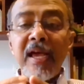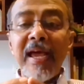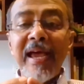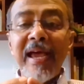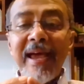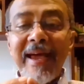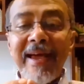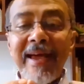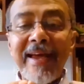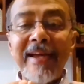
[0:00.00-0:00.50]

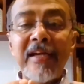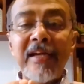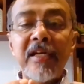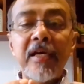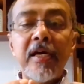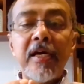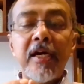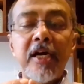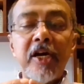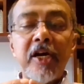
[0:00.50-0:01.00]
and
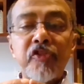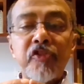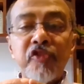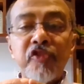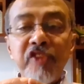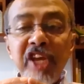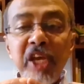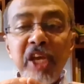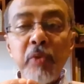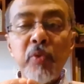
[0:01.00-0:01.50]

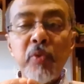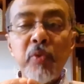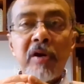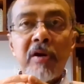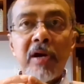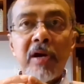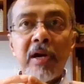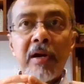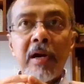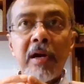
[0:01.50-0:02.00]
3 were
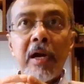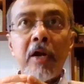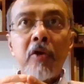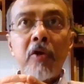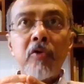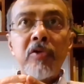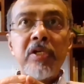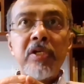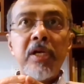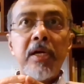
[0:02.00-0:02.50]

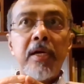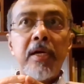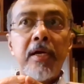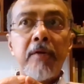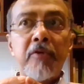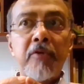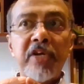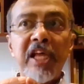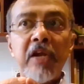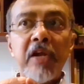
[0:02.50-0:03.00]
around
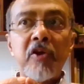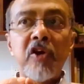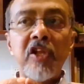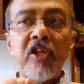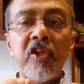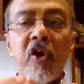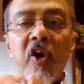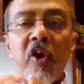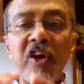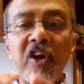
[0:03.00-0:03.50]
what I call
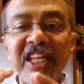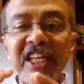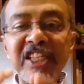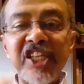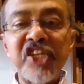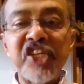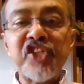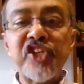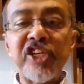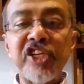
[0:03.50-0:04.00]
the
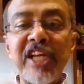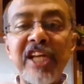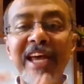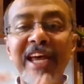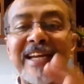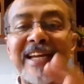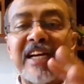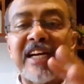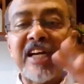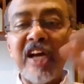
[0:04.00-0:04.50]
organization
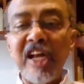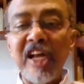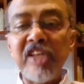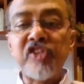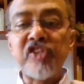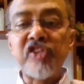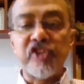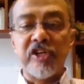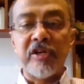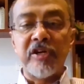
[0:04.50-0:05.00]
and
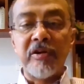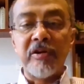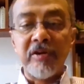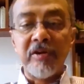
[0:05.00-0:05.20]
culture.